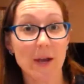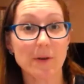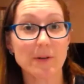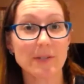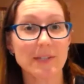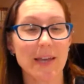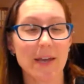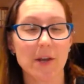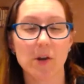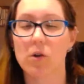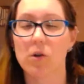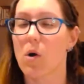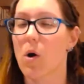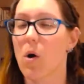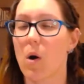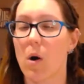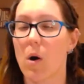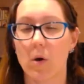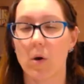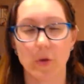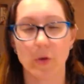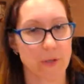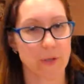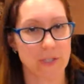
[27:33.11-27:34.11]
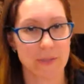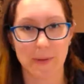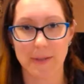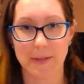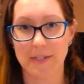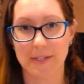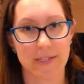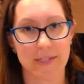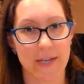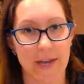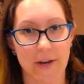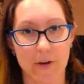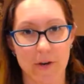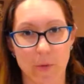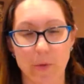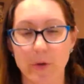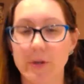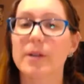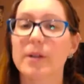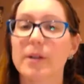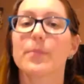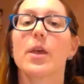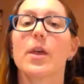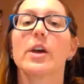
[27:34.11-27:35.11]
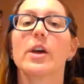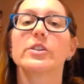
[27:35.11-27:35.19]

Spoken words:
hours later, all you smell is sandalwood.